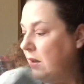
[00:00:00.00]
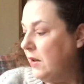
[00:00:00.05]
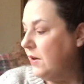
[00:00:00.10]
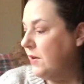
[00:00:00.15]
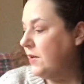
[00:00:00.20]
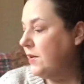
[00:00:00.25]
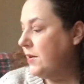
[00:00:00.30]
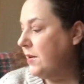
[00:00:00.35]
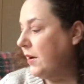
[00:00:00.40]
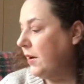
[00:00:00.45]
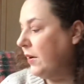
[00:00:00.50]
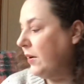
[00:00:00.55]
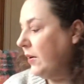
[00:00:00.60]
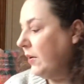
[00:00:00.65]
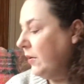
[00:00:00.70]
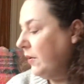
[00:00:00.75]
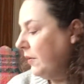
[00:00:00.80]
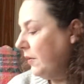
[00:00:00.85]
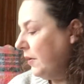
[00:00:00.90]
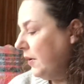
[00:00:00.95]
So
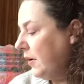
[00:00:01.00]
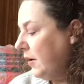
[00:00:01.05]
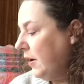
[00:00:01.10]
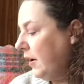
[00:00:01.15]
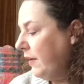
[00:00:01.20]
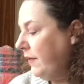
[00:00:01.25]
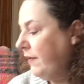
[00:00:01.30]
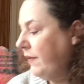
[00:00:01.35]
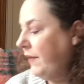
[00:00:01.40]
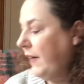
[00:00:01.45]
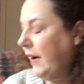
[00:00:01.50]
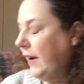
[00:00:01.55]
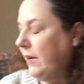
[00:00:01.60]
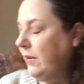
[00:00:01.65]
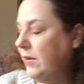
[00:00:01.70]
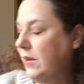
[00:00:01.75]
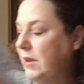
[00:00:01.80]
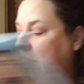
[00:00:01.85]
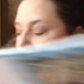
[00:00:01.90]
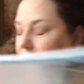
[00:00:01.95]
I found
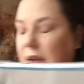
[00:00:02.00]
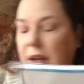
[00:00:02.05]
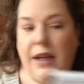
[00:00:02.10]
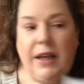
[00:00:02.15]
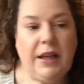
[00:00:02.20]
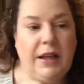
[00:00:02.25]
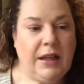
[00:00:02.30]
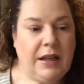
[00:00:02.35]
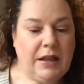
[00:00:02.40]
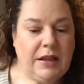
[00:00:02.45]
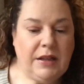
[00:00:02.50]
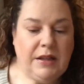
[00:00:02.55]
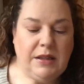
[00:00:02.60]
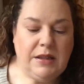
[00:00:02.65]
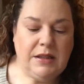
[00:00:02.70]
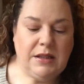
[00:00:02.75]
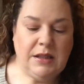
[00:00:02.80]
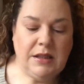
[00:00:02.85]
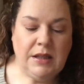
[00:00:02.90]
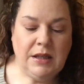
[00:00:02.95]
it
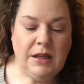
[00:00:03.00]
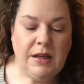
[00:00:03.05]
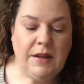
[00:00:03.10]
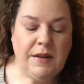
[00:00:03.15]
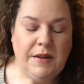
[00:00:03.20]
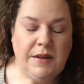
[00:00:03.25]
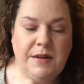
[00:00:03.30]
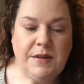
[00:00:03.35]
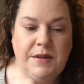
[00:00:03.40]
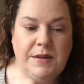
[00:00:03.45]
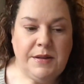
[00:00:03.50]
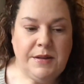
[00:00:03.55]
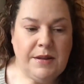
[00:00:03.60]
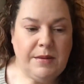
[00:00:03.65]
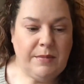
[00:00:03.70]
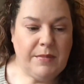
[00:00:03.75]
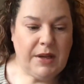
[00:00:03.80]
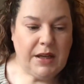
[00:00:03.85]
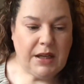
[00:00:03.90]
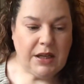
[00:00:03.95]
in the
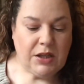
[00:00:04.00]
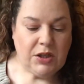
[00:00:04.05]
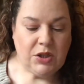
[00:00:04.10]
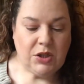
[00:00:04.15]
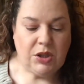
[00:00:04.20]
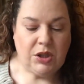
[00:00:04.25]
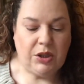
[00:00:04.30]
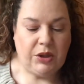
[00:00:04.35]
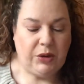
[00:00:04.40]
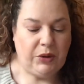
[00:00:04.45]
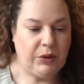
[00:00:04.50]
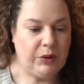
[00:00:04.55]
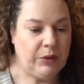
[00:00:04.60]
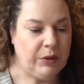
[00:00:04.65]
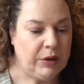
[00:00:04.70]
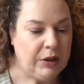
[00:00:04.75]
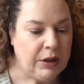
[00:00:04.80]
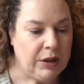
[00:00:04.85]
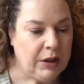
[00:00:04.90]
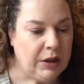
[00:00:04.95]
summer issue
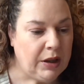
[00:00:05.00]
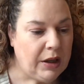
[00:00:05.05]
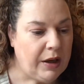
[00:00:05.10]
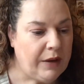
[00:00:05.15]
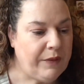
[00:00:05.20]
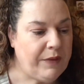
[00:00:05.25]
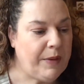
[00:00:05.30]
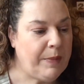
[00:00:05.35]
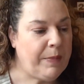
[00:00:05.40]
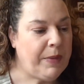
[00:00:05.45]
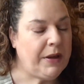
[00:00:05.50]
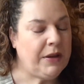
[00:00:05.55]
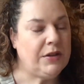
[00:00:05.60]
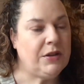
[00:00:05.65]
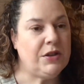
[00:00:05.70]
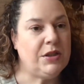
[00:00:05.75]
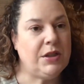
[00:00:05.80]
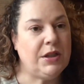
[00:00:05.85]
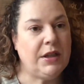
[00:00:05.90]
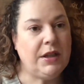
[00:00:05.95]
of the
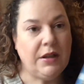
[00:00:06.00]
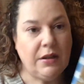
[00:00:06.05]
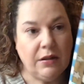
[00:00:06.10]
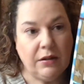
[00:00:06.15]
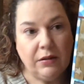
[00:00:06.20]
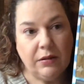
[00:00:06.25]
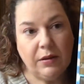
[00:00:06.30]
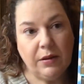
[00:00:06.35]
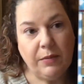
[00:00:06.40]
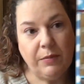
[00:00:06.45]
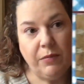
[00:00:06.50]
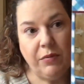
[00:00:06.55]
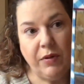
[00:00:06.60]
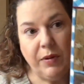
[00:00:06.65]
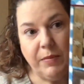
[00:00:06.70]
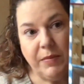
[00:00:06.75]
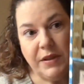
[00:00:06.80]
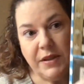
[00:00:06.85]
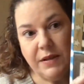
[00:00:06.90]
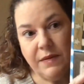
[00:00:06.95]
Punch Needle and
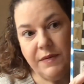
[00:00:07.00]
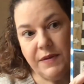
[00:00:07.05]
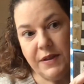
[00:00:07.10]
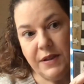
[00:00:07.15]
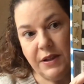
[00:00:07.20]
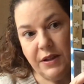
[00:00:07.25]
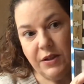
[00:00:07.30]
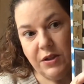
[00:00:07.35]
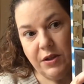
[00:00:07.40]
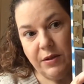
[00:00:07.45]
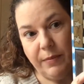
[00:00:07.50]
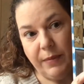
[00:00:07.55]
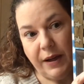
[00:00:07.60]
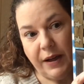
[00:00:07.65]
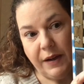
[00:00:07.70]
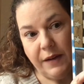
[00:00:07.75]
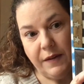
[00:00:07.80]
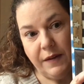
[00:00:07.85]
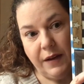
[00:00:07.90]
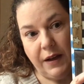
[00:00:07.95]
Primitive Stitcher
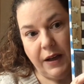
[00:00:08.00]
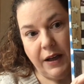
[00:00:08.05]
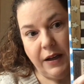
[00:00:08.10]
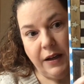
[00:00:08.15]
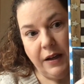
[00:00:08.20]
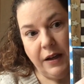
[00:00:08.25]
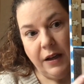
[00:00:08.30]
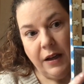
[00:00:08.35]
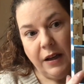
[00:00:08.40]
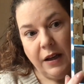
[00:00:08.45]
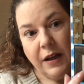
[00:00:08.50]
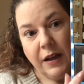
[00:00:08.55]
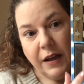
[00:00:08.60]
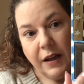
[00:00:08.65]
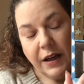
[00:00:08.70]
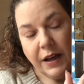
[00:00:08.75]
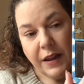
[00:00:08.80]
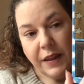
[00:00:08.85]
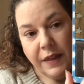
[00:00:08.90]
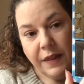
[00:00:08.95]
magazine, and
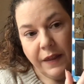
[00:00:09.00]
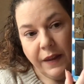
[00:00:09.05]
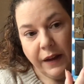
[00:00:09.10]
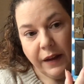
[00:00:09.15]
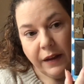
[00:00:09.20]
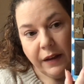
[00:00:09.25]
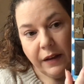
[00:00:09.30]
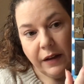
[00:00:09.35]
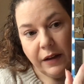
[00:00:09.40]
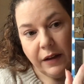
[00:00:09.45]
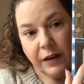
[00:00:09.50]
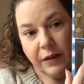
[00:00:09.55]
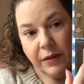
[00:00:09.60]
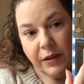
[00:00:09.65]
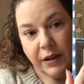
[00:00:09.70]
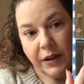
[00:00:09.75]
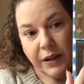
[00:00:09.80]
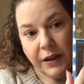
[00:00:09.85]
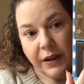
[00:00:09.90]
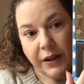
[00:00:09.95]
I think I'm
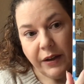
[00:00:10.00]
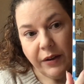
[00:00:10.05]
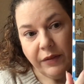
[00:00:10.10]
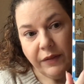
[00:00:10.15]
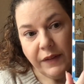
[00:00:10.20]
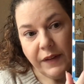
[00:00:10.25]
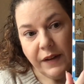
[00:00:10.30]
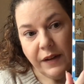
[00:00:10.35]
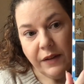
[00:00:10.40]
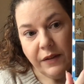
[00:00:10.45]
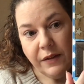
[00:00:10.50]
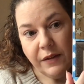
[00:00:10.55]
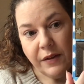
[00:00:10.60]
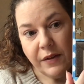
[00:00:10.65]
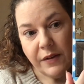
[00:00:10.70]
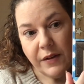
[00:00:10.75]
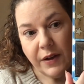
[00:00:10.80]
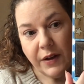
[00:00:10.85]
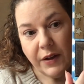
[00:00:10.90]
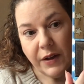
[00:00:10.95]
going to go for this
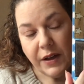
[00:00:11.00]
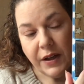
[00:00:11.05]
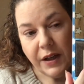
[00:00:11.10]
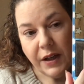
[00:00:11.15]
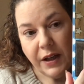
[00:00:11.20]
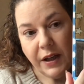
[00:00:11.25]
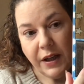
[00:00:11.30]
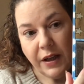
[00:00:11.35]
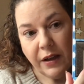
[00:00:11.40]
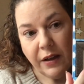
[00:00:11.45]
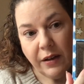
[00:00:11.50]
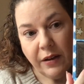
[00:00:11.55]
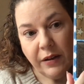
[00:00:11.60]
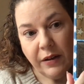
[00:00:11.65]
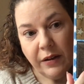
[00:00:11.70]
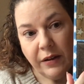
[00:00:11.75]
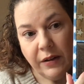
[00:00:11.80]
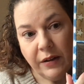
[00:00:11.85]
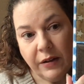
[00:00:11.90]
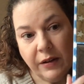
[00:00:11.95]
design here.
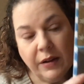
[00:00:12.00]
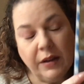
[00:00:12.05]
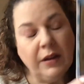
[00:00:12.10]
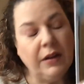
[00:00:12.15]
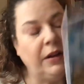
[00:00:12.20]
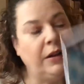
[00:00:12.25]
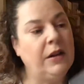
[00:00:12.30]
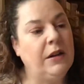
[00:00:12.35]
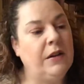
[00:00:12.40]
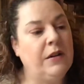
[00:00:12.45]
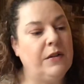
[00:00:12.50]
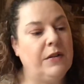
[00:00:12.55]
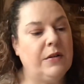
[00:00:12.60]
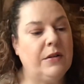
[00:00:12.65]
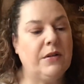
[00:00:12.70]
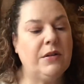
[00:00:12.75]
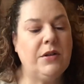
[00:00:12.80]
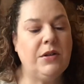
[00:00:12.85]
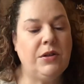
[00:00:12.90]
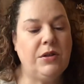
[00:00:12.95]
So I'll
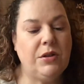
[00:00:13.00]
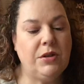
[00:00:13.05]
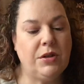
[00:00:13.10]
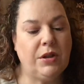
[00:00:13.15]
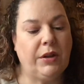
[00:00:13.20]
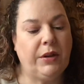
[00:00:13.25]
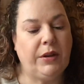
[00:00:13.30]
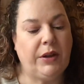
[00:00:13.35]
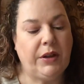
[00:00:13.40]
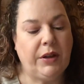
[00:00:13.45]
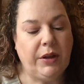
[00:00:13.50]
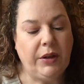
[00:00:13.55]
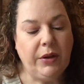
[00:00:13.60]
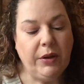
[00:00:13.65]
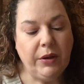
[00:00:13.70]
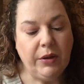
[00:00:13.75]
just show you.